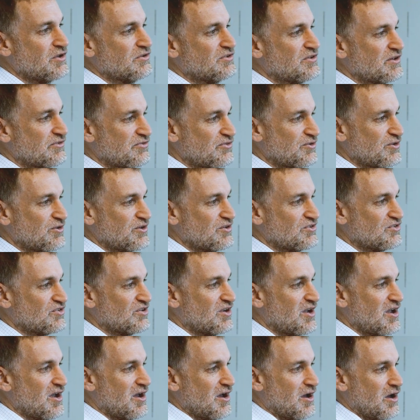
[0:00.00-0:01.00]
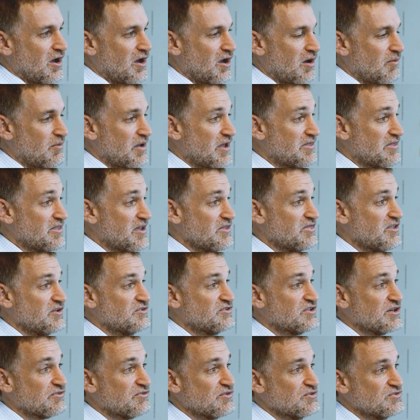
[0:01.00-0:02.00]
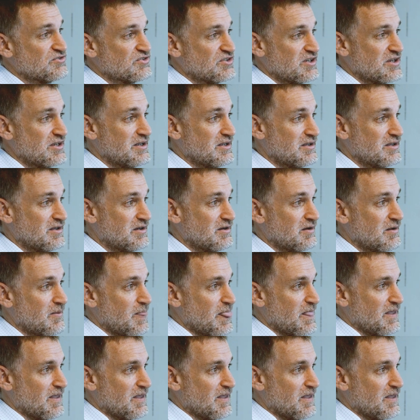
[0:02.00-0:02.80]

difference. And then the difference in